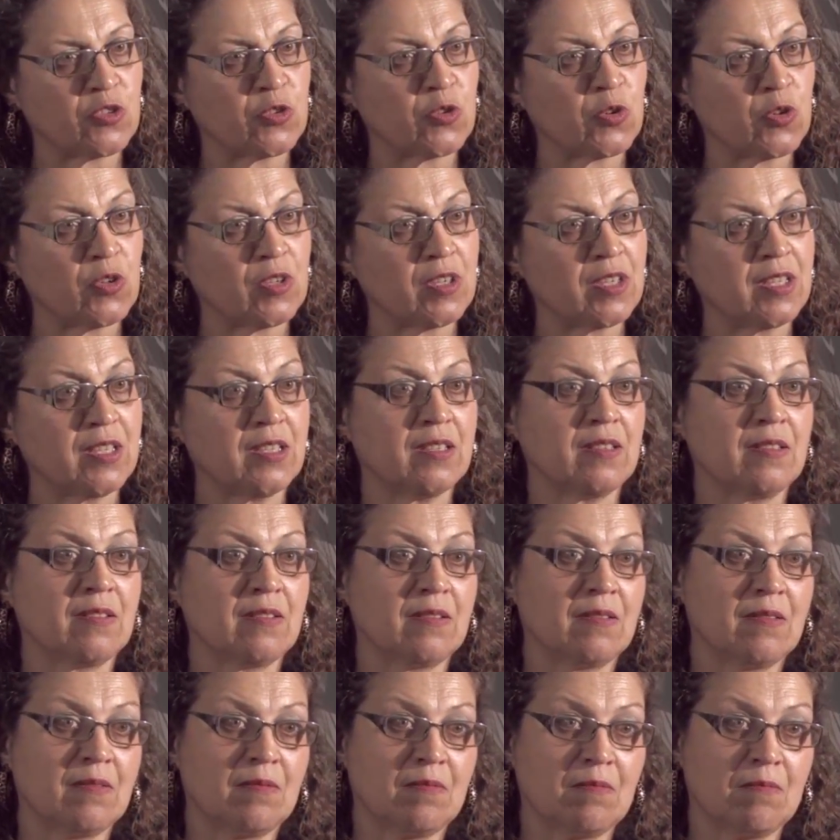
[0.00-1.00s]
not only
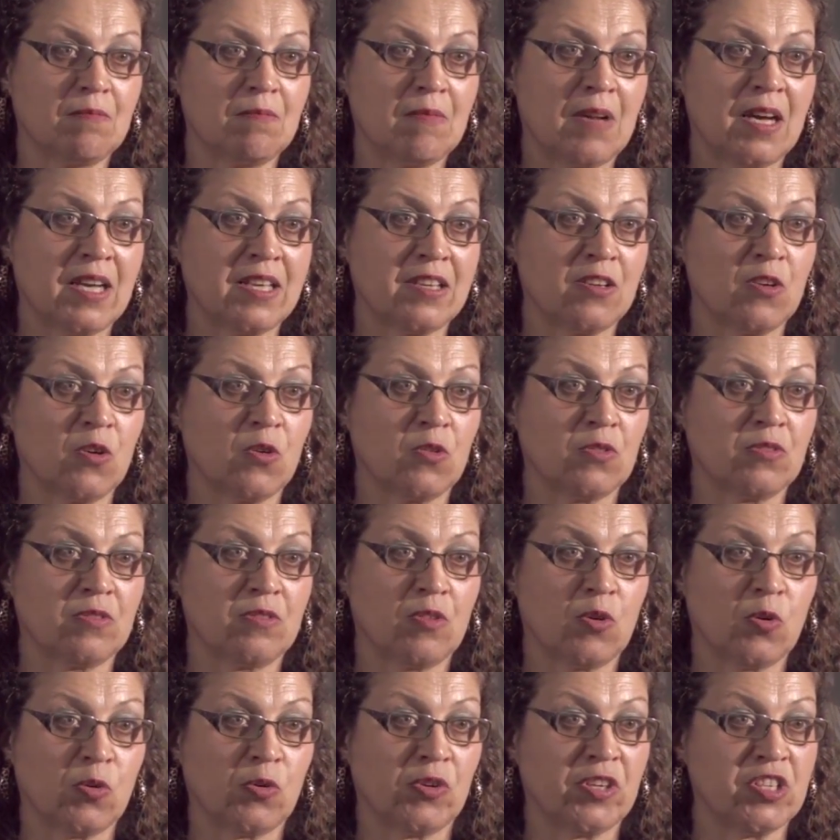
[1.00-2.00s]
my own
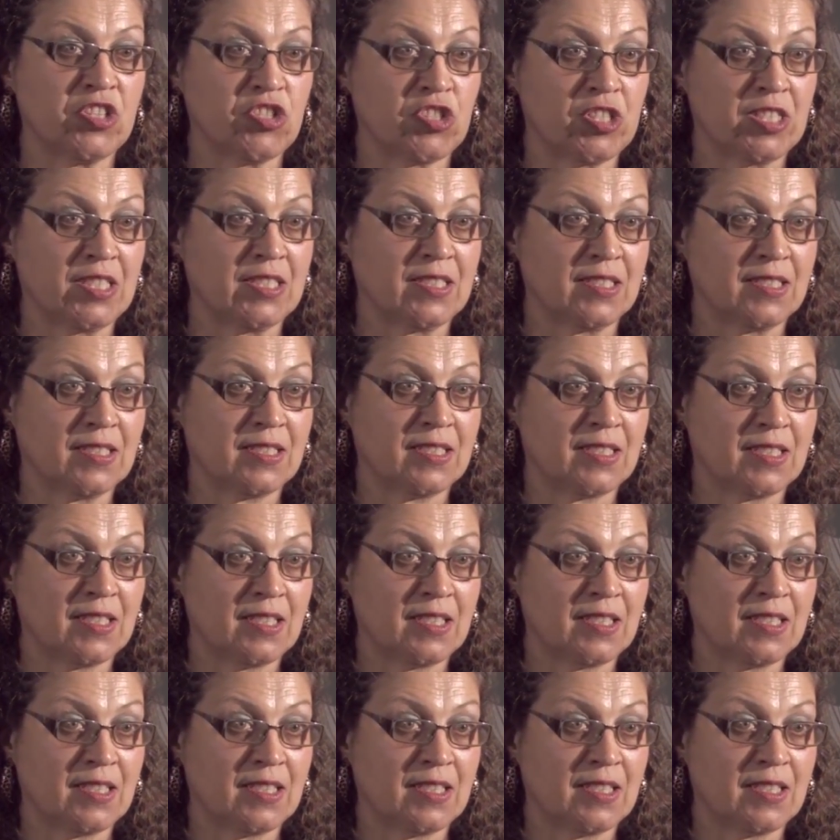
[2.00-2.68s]
origin.